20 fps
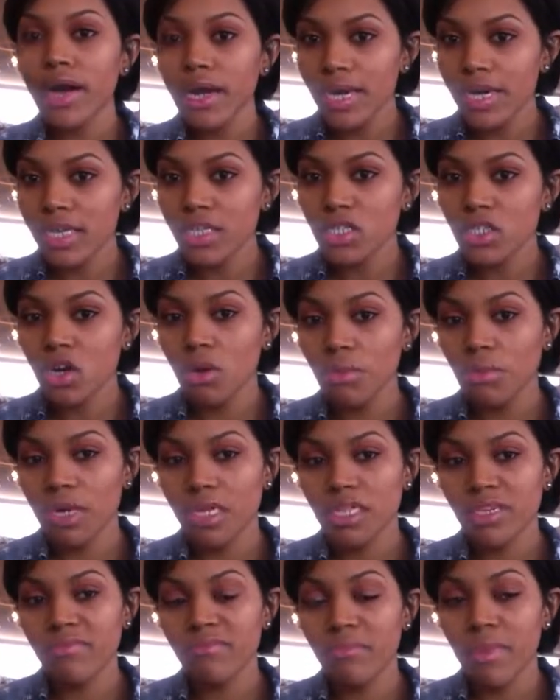I get so
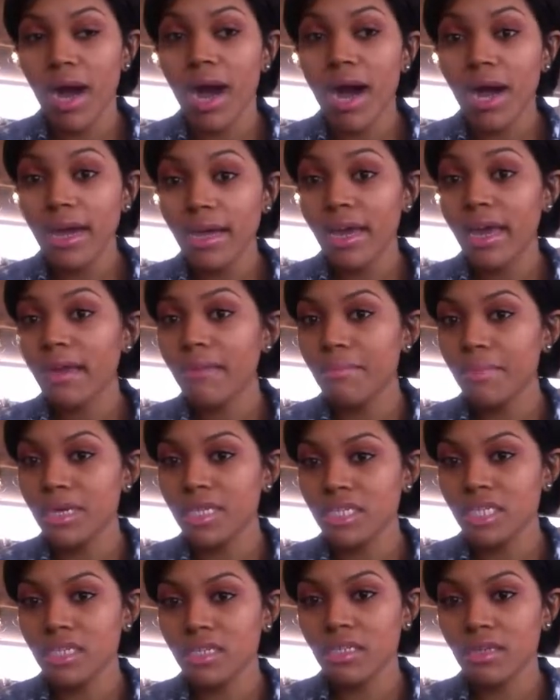much of my
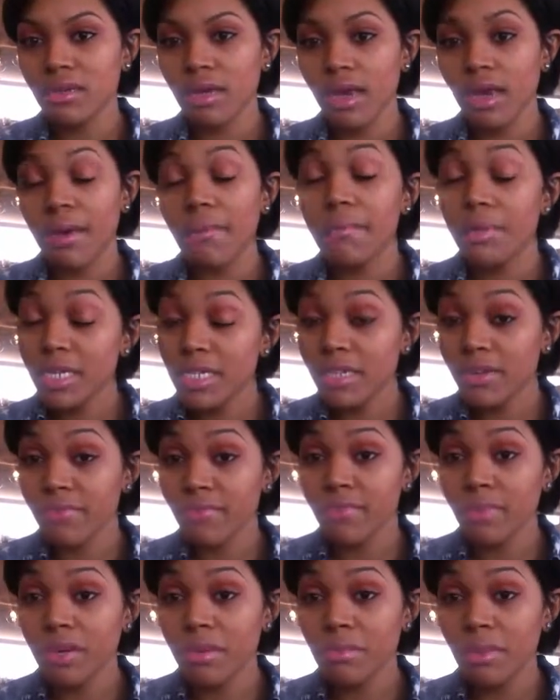ambition
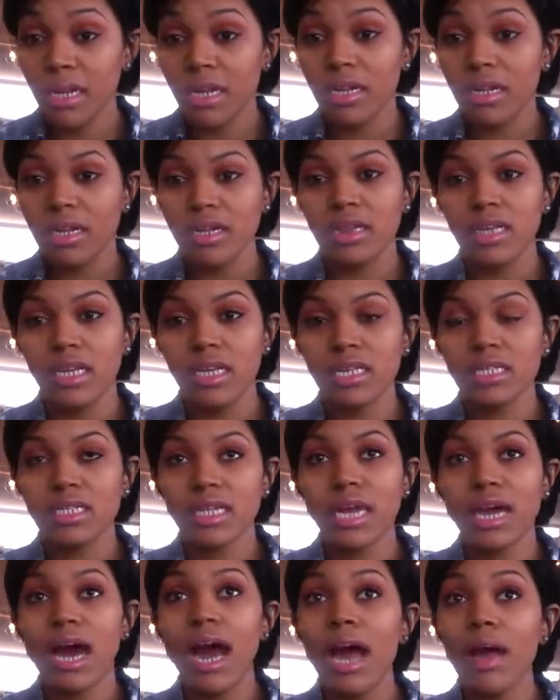from, and the things
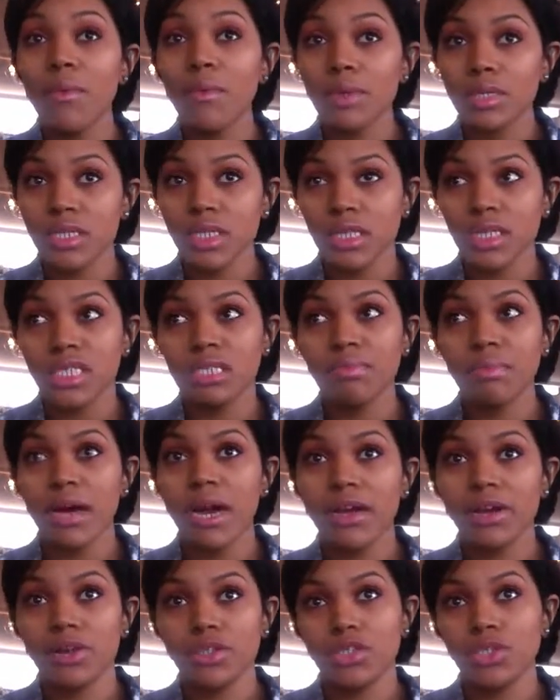that I want to
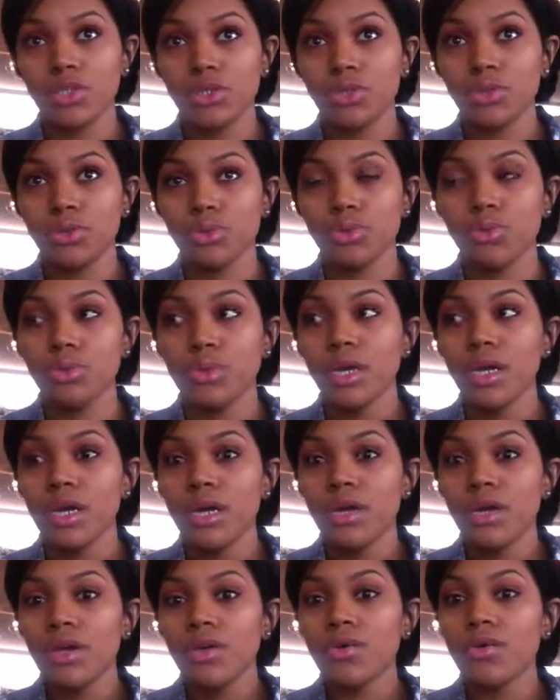aspire to do,
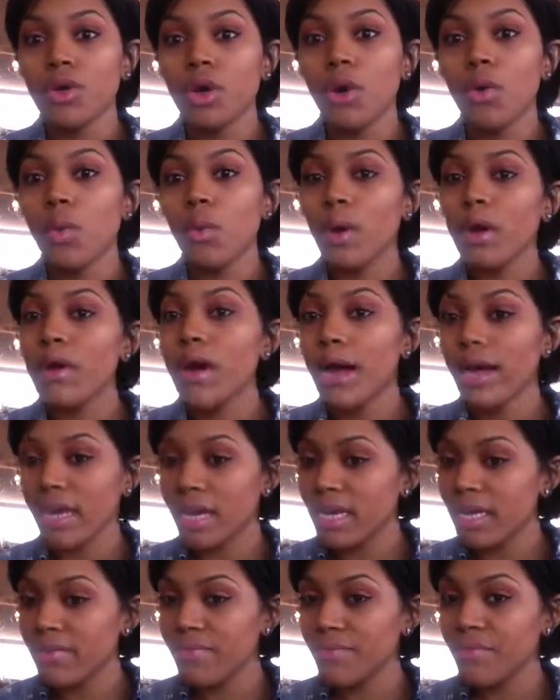you know, where I
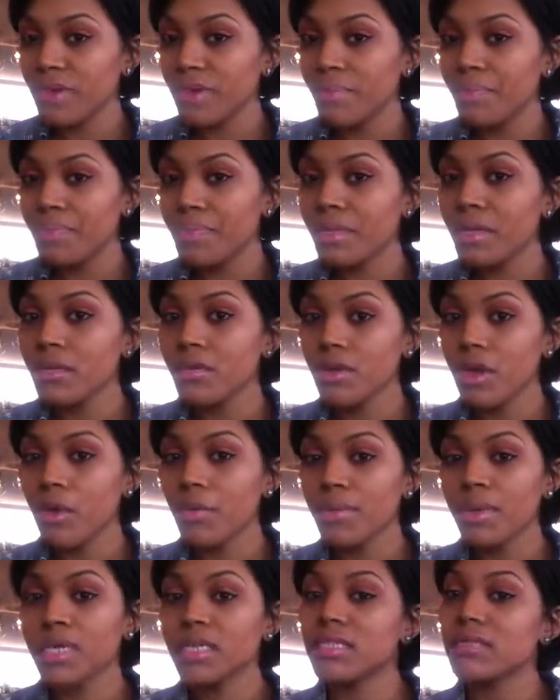get it from, you know,
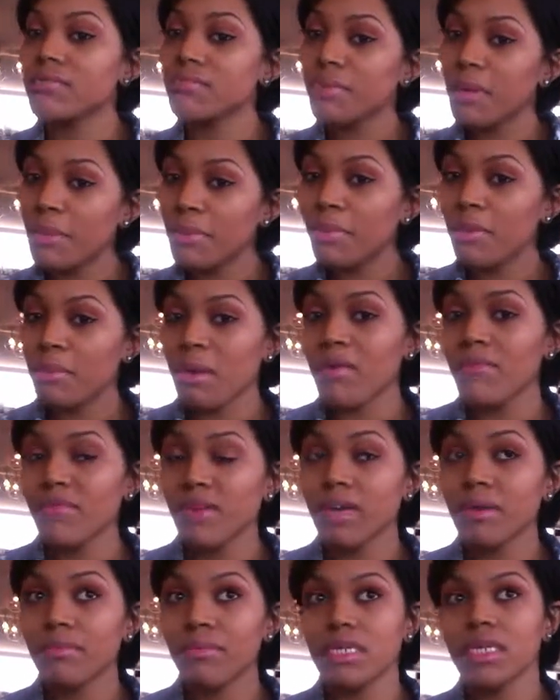because people in my
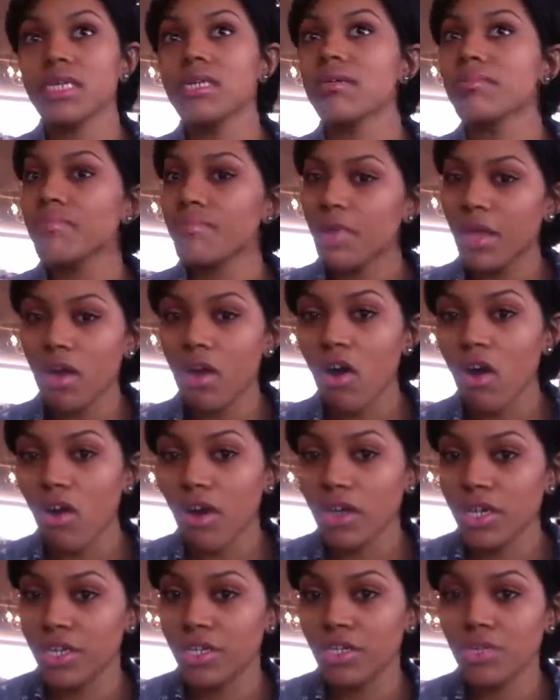family, they
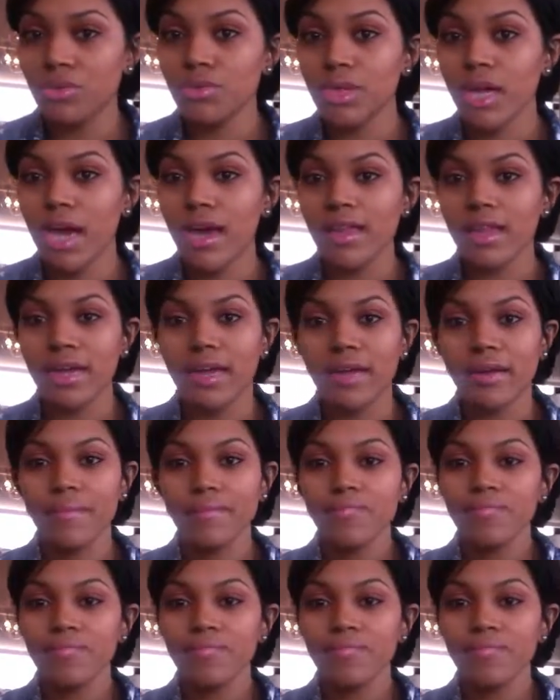already do that. Like,